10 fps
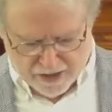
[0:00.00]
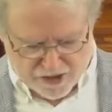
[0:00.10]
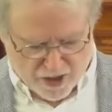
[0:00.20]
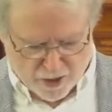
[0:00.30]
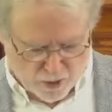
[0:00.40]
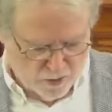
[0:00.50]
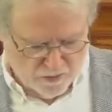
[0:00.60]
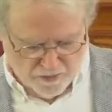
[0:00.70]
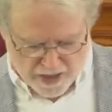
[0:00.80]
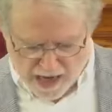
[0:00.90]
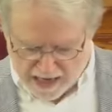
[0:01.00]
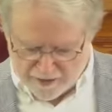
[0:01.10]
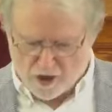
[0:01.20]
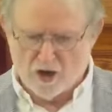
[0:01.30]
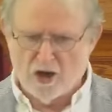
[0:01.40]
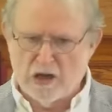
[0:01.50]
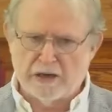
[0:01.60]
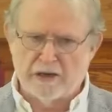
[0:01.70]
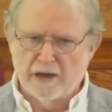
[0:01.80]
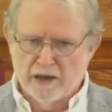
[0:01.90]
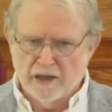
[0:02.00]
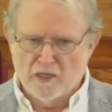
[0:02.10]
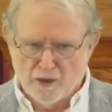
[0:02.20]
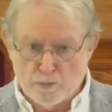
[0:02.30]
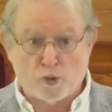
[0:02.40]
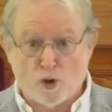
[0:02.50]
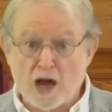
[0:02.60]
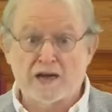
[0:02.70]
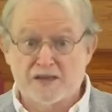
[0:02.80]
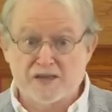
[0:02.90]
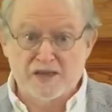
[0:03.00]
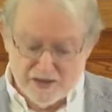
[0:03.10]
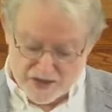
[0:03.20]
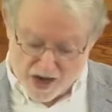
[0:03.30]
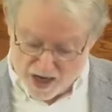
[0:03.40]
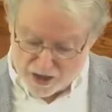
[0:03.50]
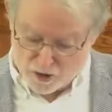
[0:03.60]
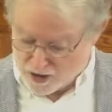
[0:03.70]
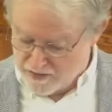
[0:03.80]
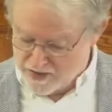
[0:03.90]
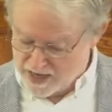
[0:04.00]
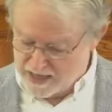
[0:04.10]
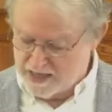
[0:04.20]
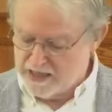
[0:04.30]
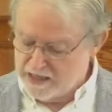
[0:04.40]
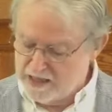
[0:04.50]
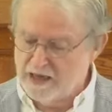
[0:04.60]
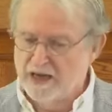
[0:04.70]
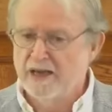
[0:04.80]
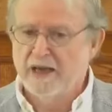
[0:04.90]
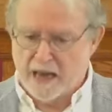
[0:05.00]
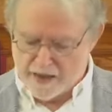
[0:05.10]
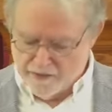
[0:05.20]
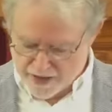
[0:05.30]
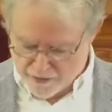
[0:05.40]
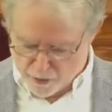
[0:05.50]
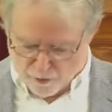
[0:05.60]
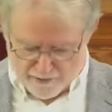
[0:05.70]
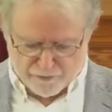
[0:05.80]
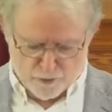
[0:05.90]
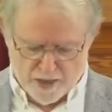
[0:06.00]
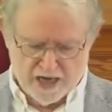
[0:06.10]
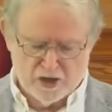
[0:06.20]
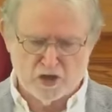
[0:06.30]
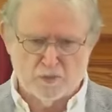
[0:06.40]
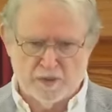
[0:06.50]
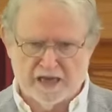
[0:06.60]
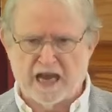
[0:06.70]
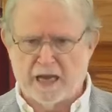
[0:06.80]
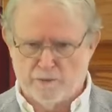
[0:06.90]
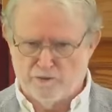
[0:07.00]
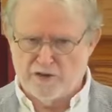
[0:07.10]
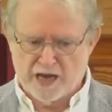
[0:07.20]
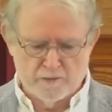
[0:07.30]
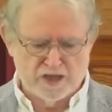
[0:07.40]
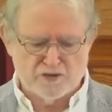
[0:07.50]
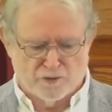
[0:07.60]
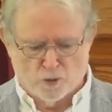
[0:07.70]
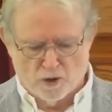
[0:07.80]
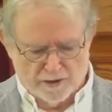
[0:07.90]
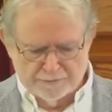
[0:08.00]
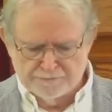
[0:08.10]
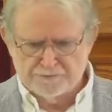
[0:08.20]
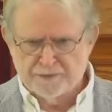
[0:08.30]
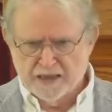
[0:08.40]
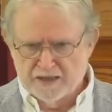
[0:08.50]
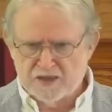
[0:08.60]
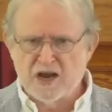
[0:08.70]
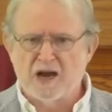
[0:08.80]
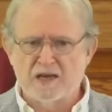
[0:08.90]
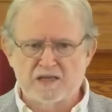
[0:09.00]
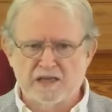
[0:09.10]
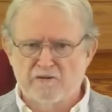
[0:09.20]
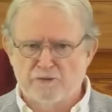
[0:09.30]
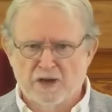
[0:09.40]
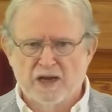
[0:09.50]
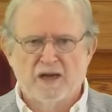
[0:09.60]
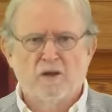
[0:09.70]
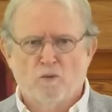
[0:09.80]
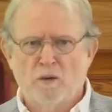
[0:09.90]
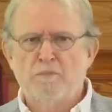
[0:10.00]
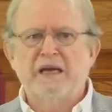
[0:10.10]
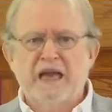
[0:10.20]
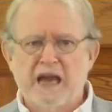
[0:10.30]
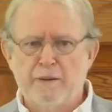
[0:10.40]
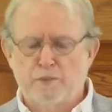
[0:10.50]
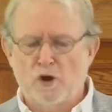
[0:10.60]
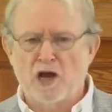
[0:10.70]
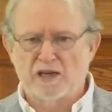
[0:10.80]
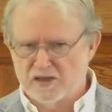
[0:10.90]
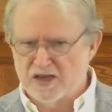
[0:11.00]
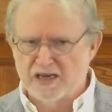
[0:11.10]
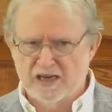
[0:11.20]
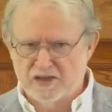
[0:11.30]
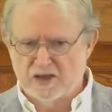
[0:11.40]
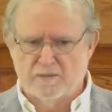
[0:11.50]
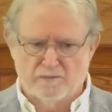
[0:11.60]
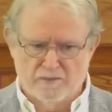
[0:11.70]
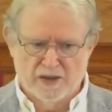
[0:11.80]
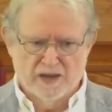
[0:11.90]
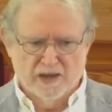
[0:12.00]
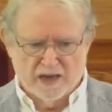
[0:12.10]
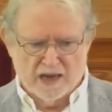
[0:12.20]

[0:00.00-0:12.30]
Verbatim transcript: so not on the Protestant doctrine that he and then the Reformation became famous for. It's not as if what became Protestantism